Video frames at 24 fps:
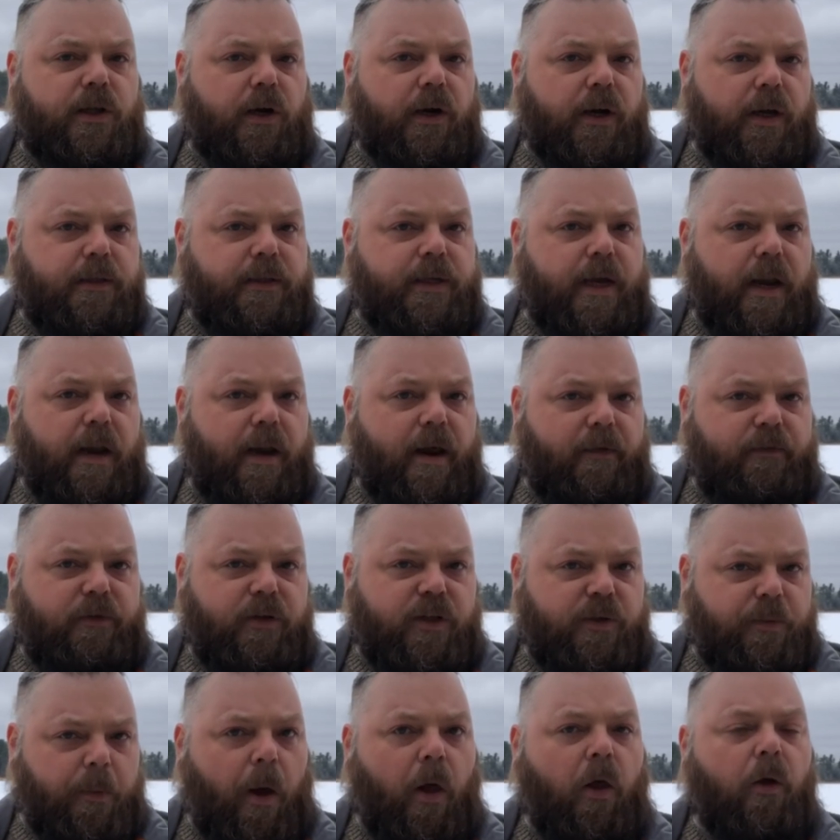are going to tend to have a
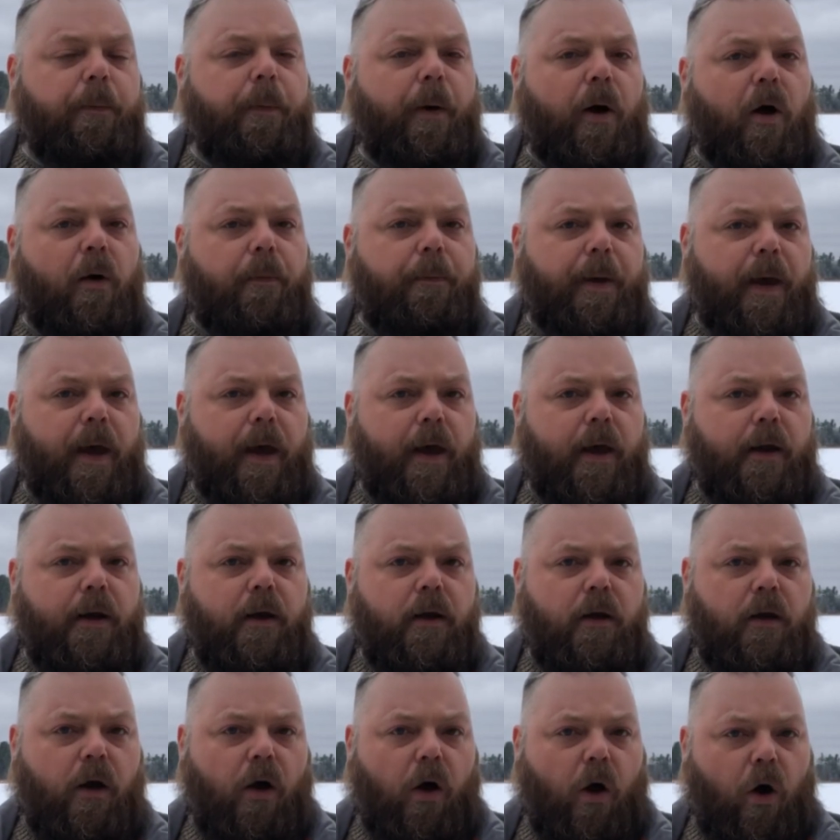smaller palm pad.
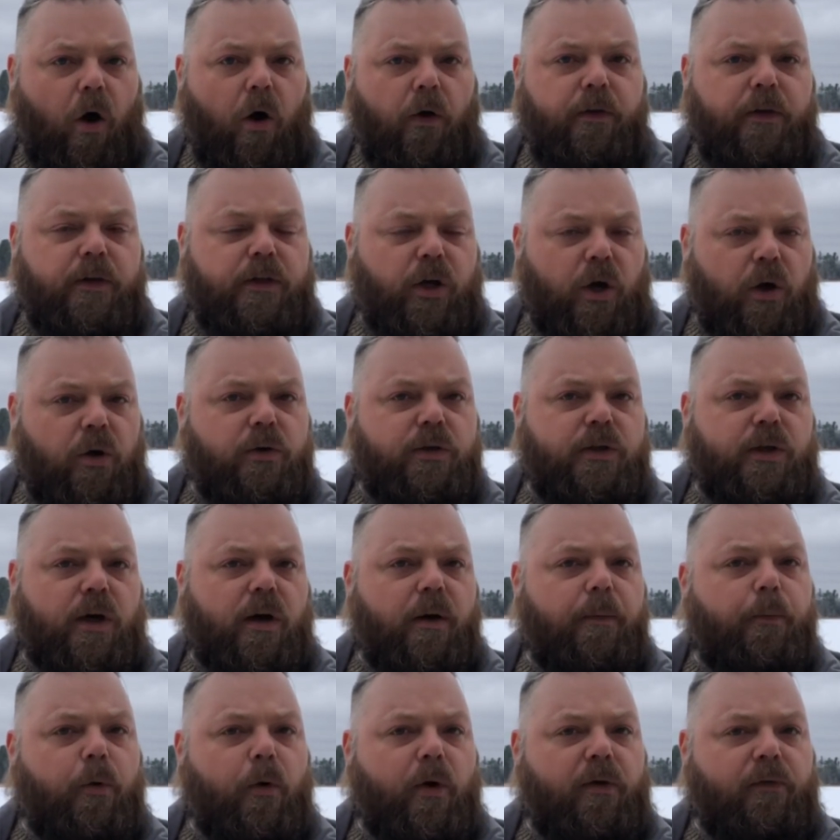All the toes are
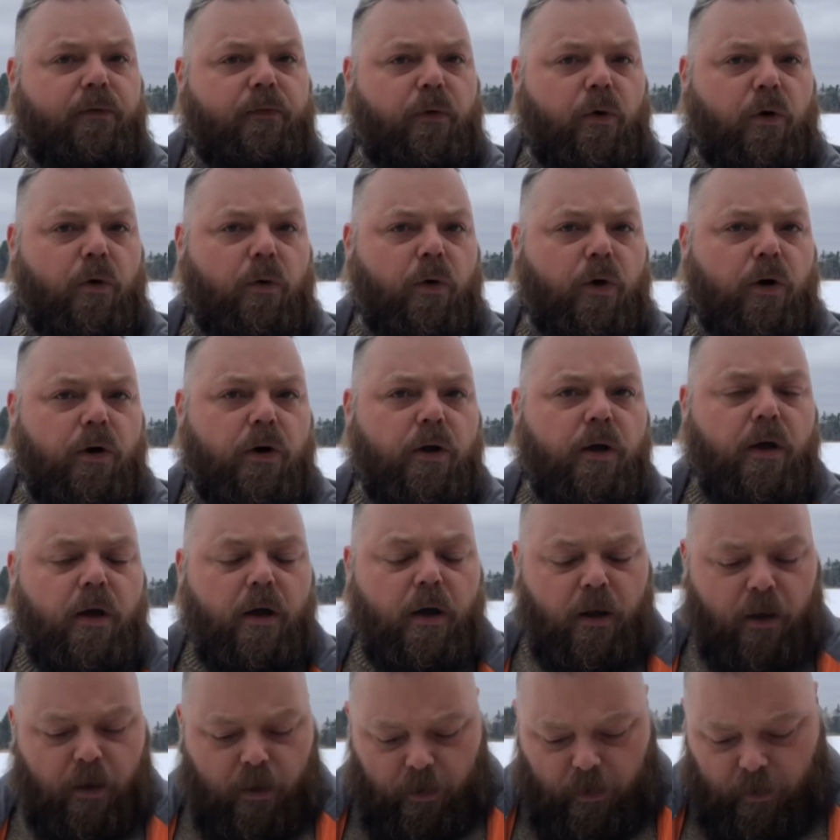going to point forward.
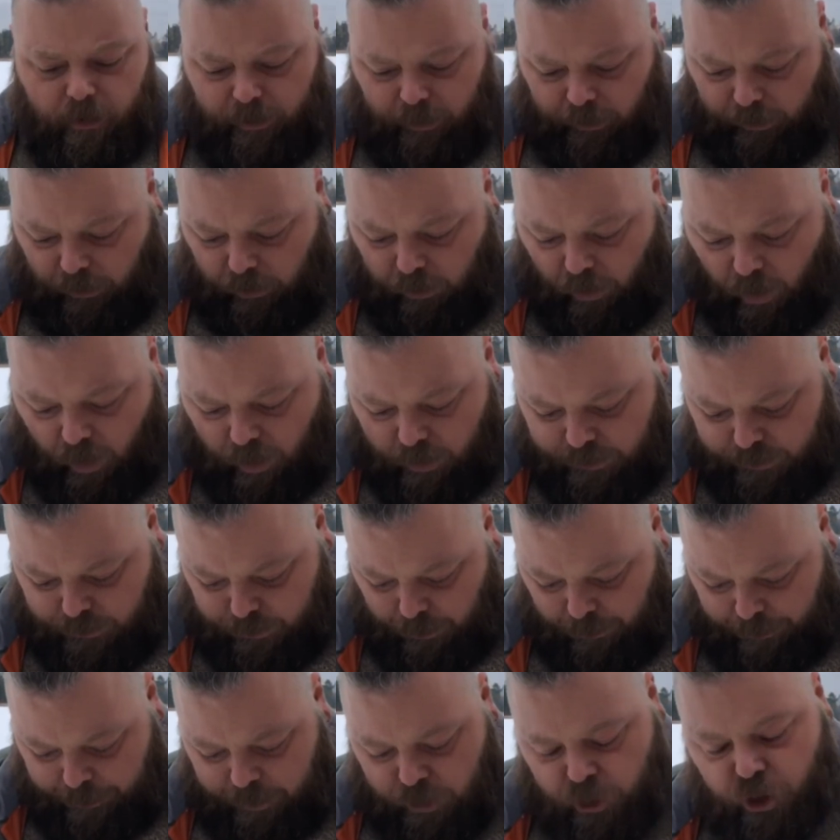The claws
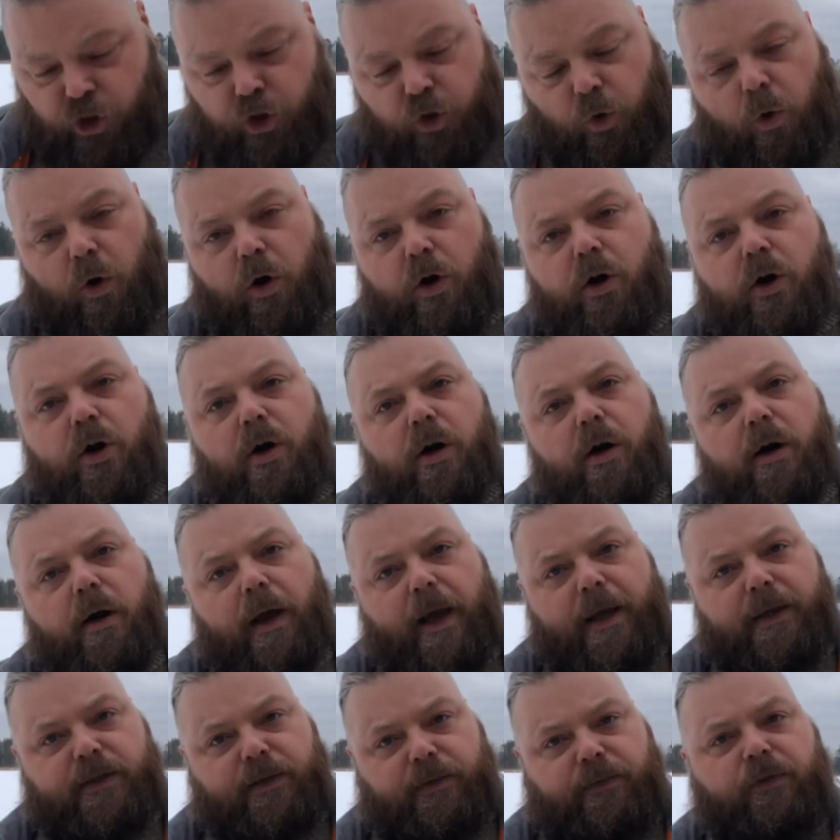will be shorter,
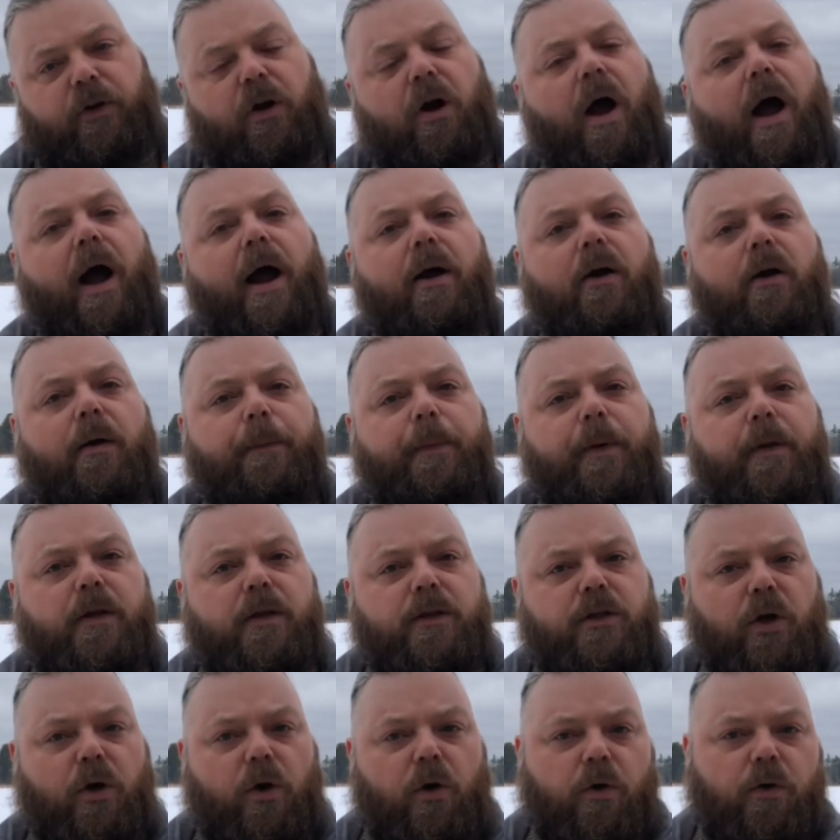as if they're higher up on the
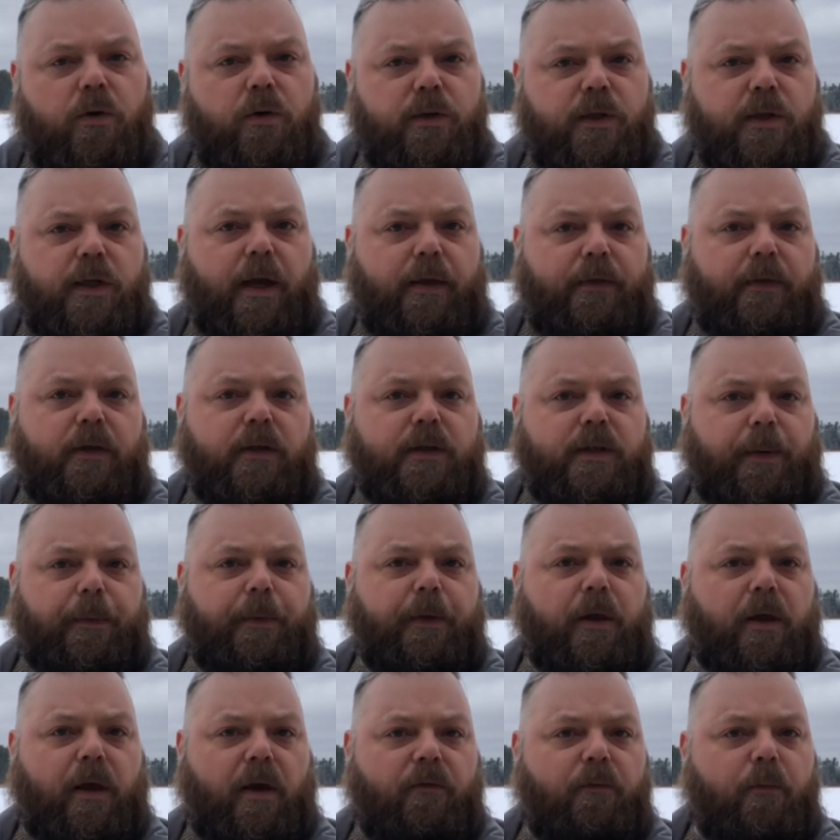toes, and they'll
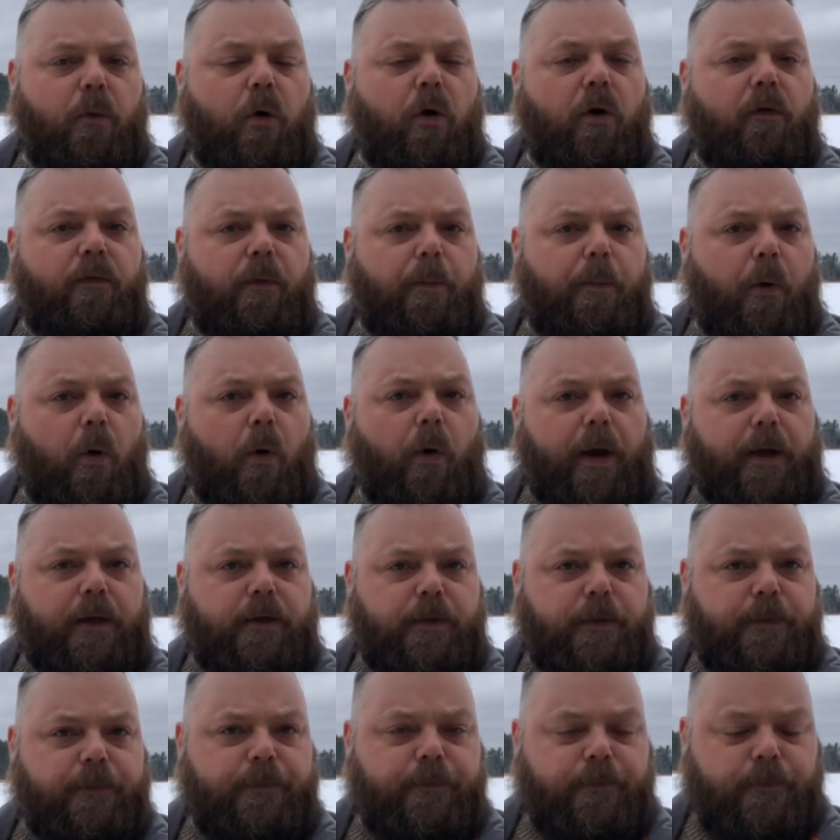typically have more of a point.